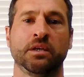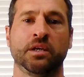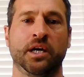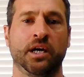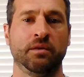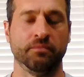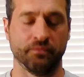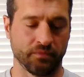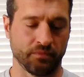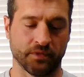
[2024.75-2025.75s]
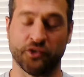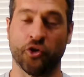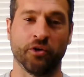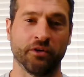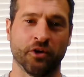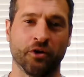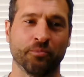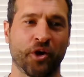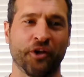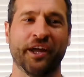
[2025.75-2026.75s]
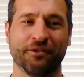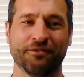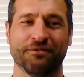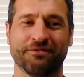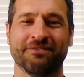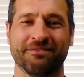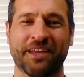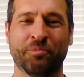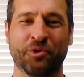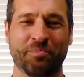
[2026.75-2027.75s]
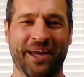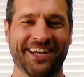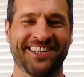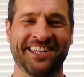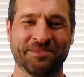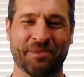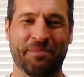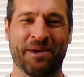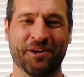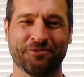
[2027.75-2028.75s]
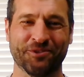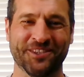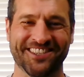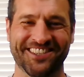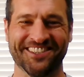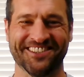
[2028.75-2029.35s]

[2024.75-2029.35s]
Don't even know that put a bad taste in my mouth for this year.